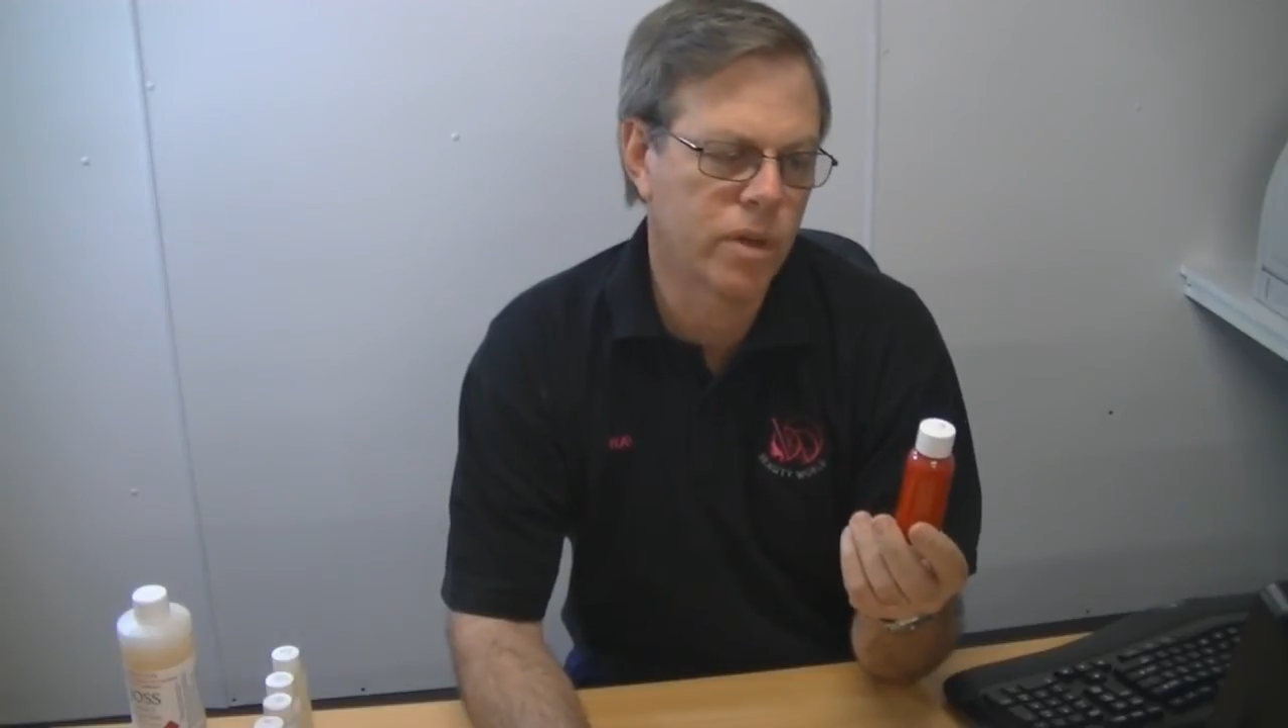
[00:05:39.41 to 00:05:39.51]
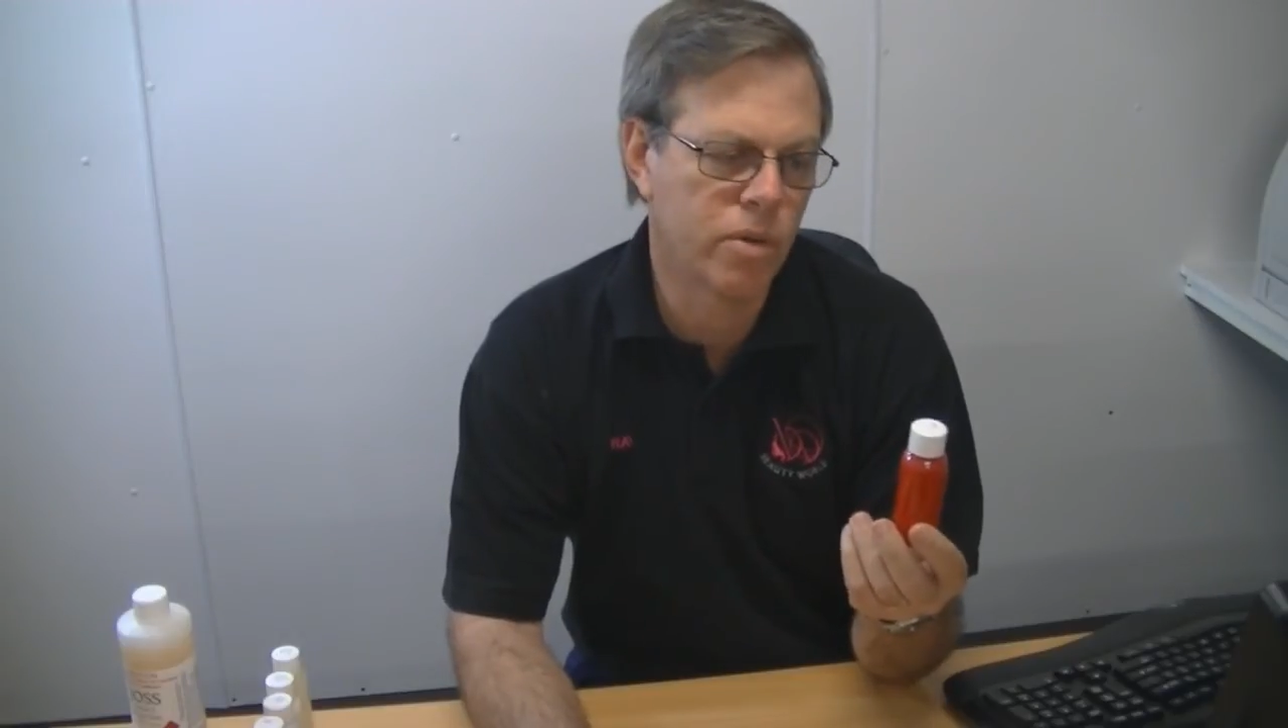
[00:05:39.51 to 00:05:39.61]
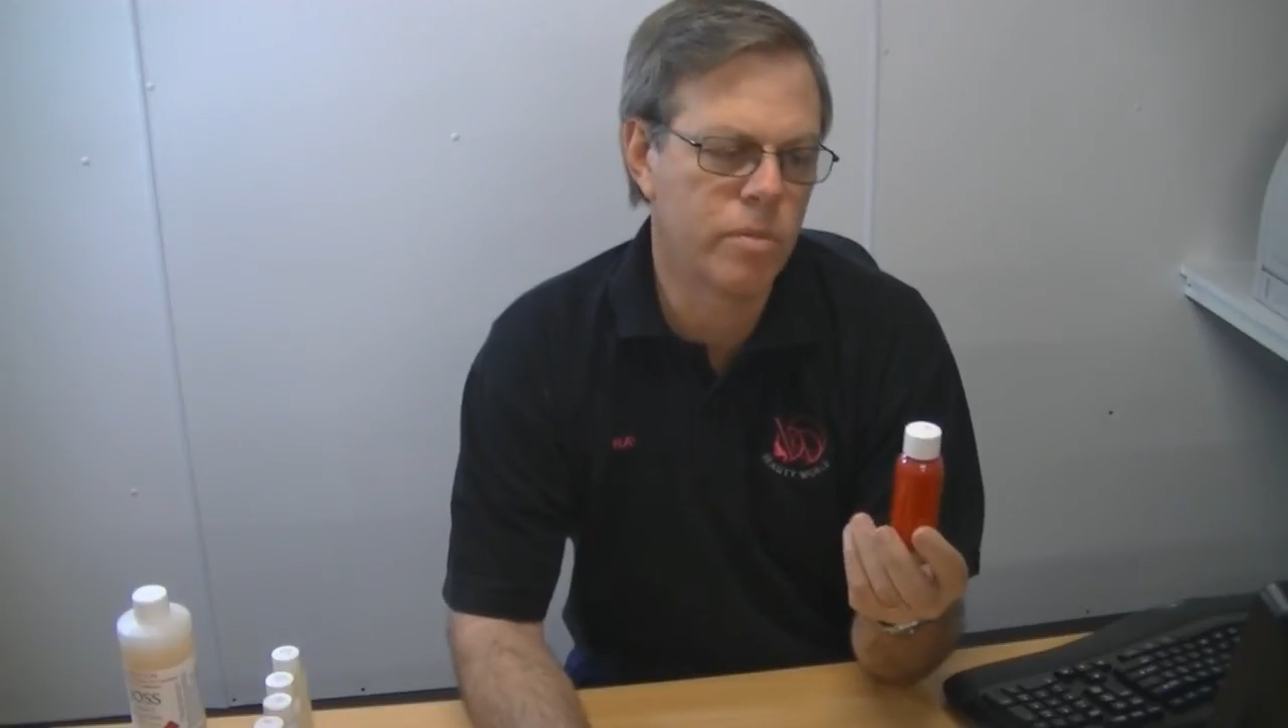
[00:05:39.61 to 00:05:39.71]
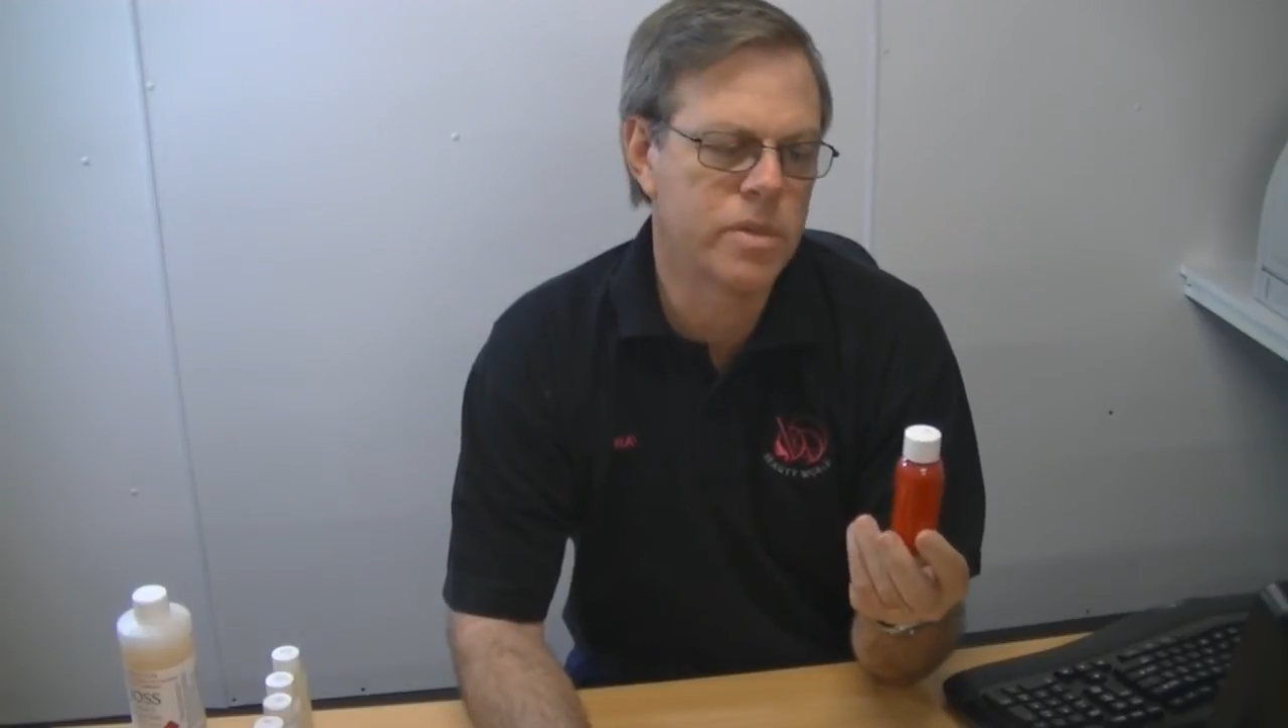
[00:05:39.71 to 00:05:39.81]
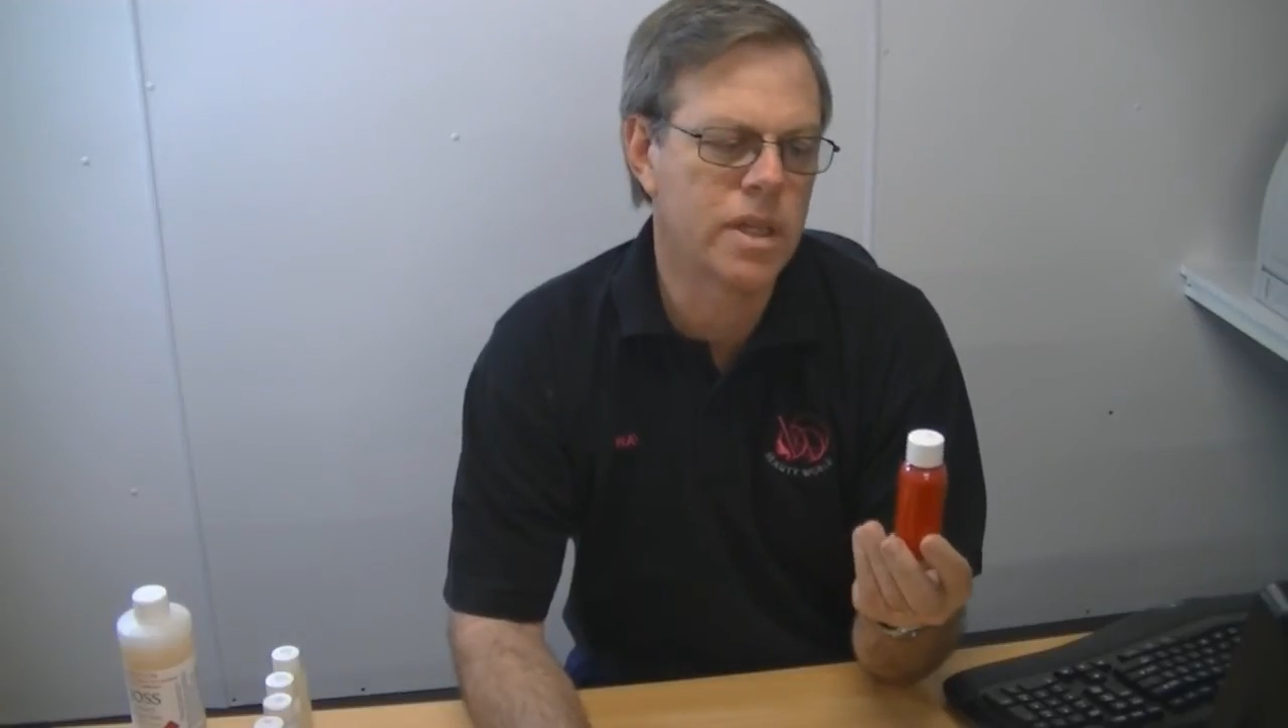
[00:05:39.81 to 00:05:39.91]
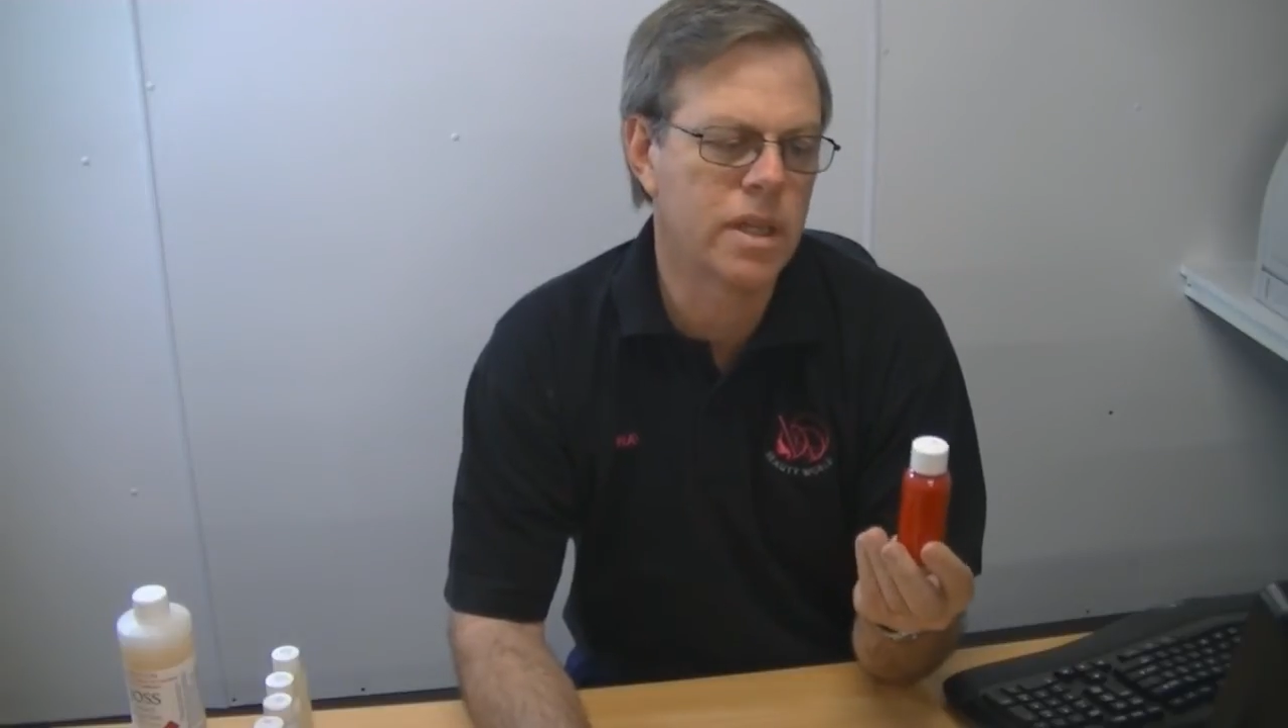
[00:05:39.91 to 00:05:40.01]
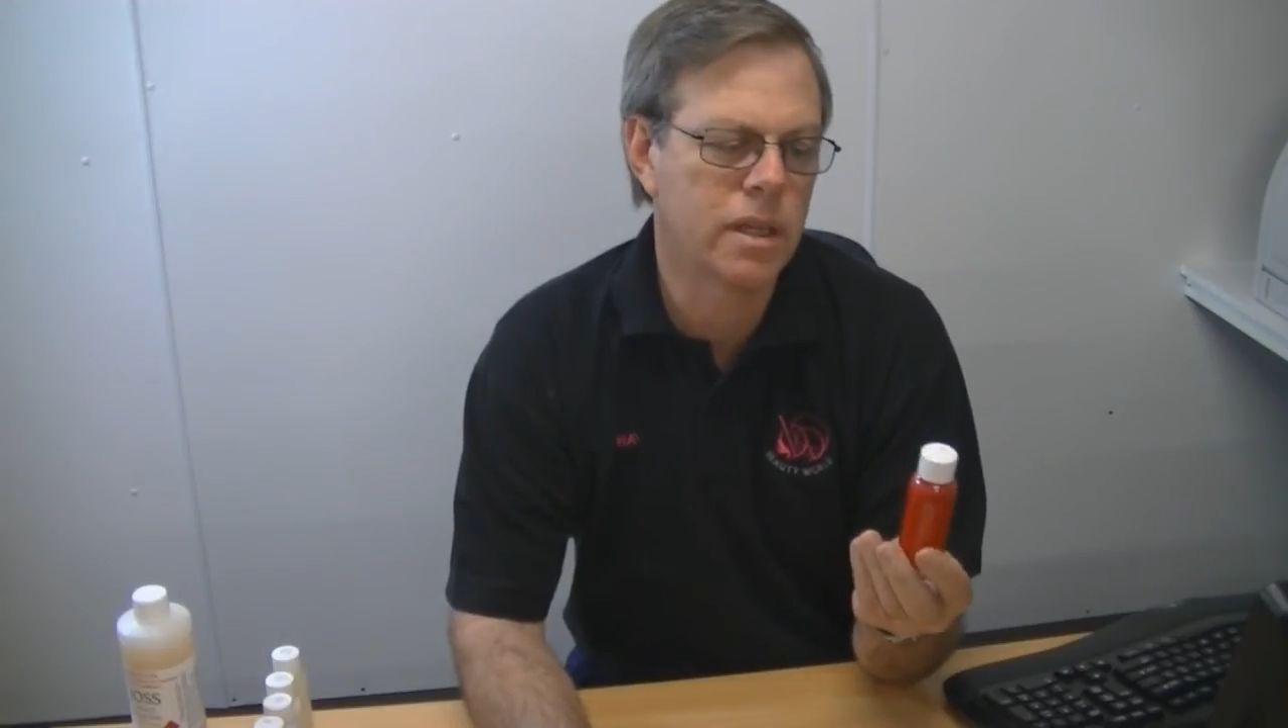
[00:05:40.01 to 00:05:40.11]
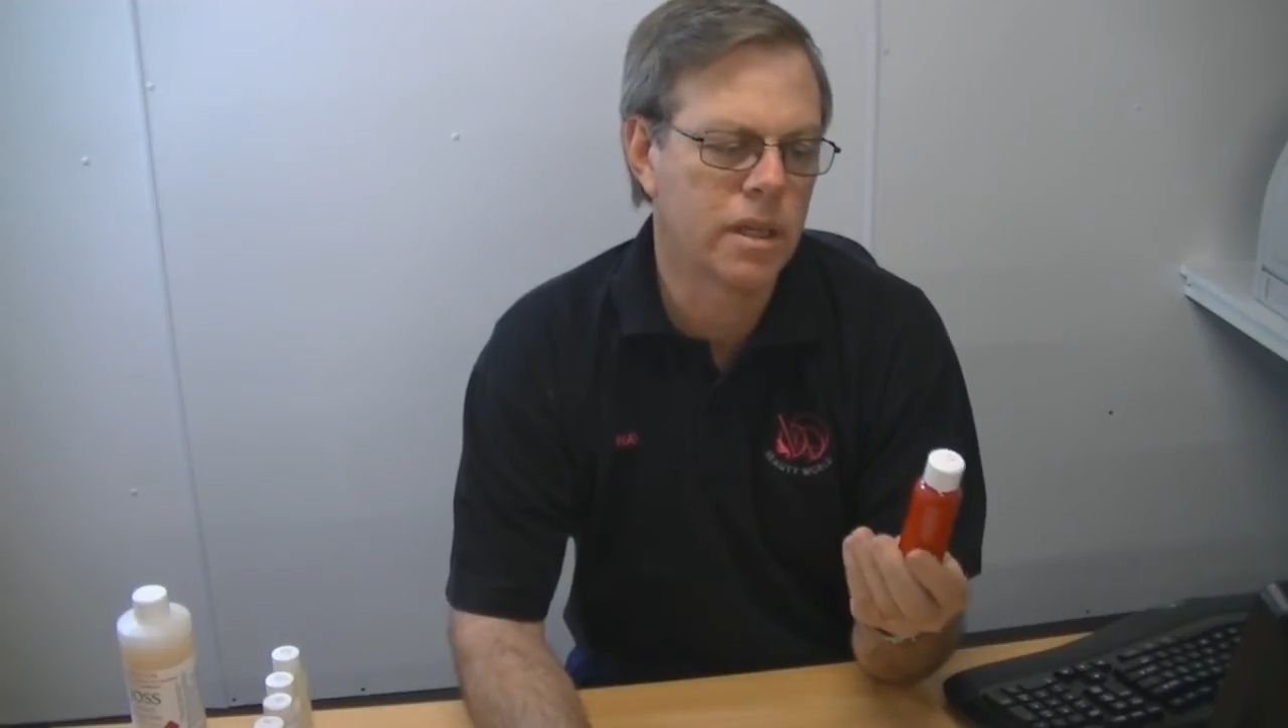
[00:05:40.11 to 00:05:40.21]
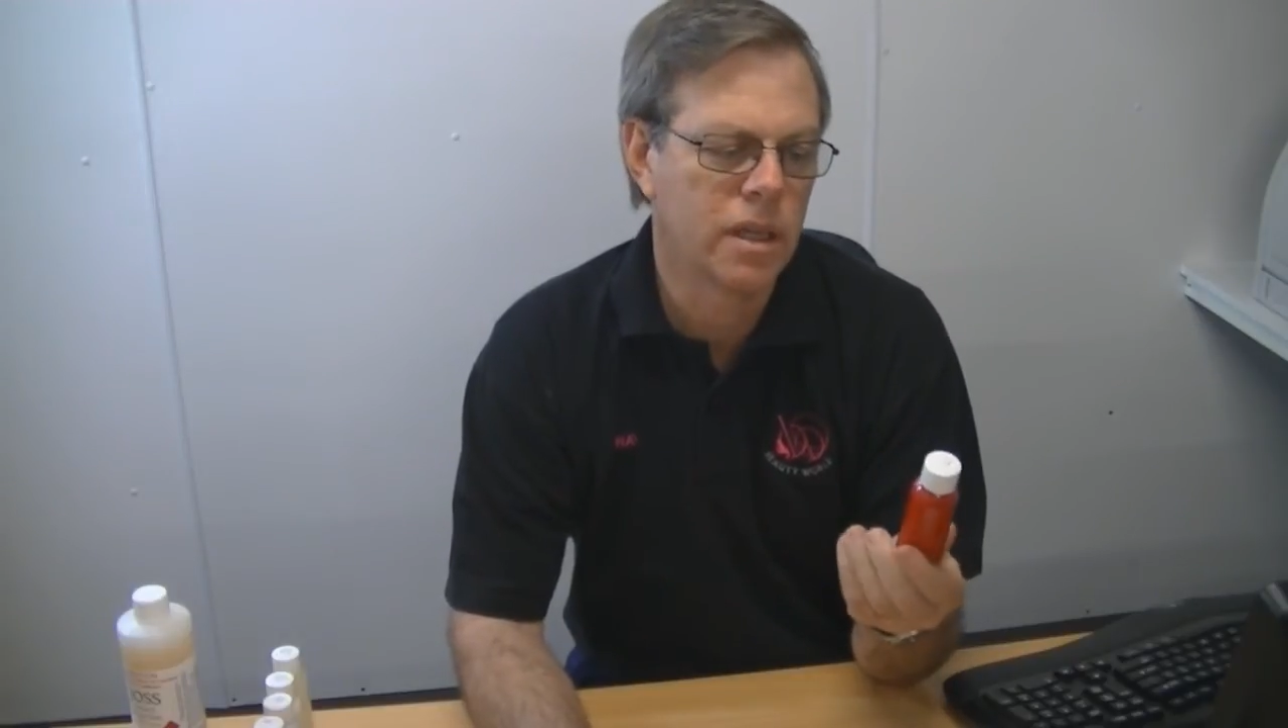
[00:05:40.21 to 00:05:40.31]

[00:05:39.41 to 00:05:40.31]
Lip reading: crimsony